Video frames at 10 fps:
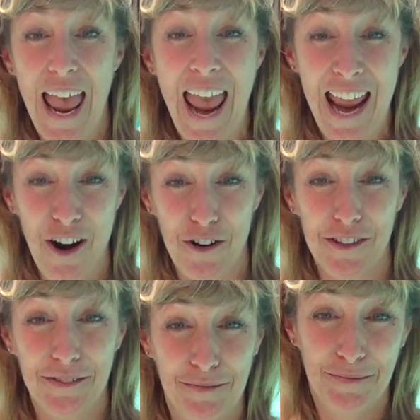Air.
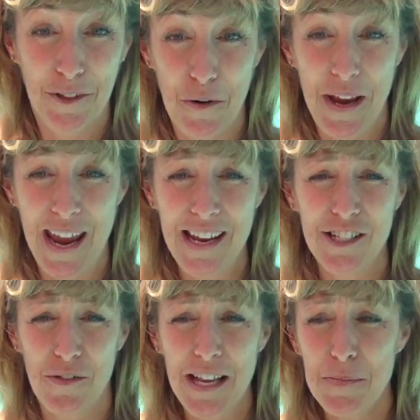Okay,
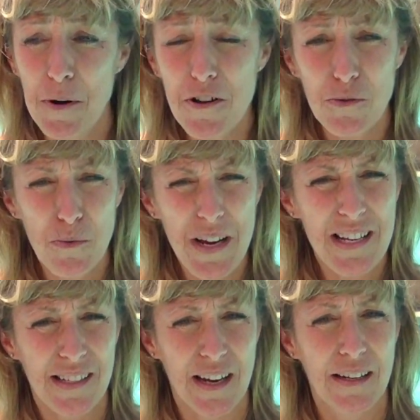so that's part of the
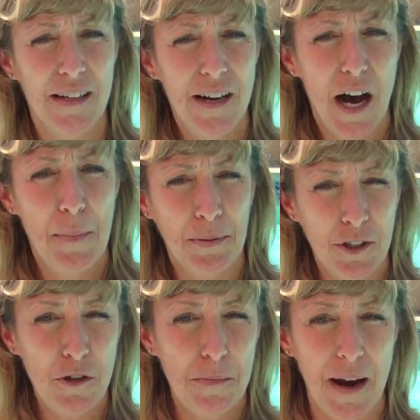reason a
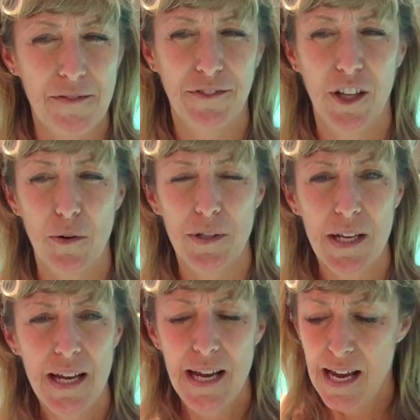balloon might float.
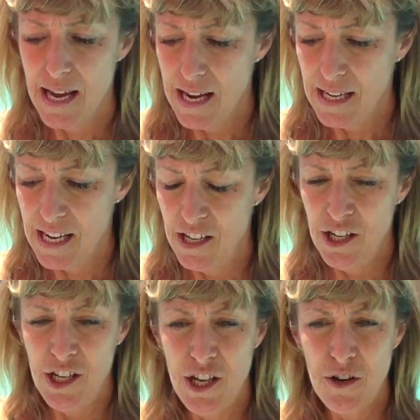Can
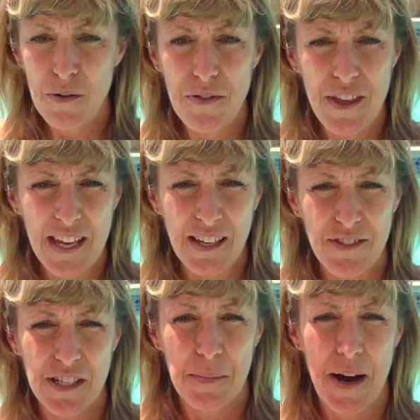you think of
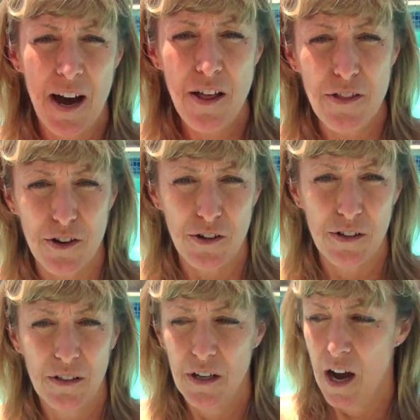some
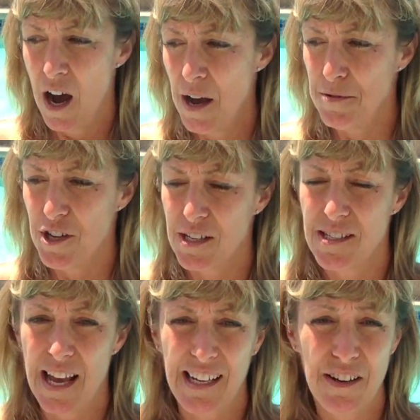other objects
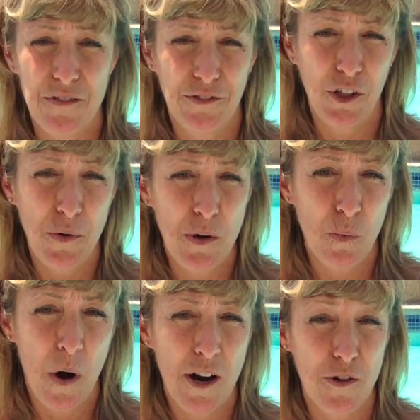that can float in
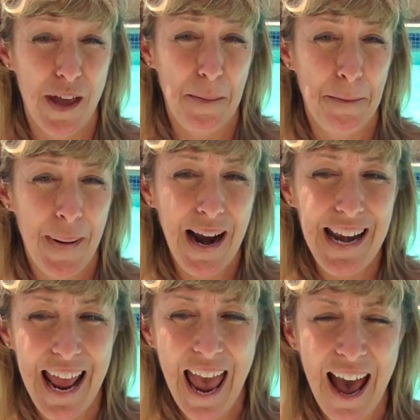water that might
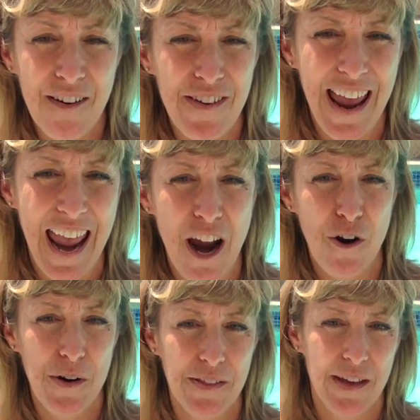have
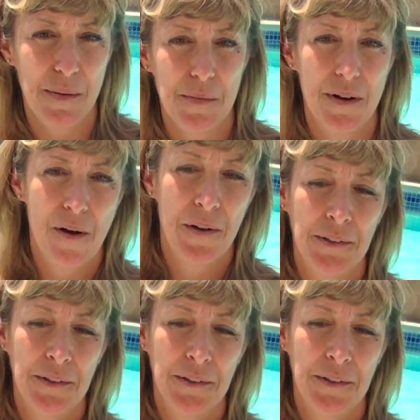air in them?